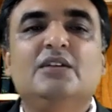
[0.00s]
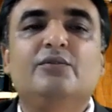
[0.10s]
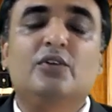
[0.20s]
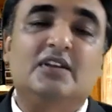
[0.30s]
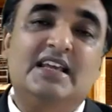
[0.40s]

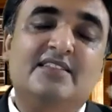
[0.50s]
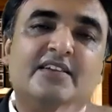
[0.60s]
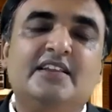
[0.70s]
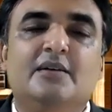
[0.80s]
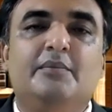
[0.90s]
for
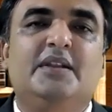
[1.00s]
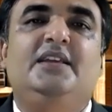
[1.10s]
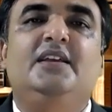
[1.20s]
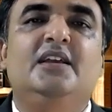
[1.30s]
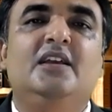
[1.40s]
gathering the
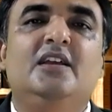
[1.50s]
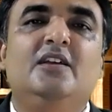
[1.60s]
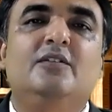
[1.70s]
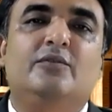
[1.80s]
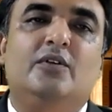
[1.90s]
money,
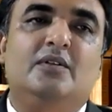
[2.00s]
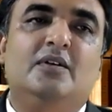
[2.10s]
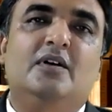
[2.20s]
for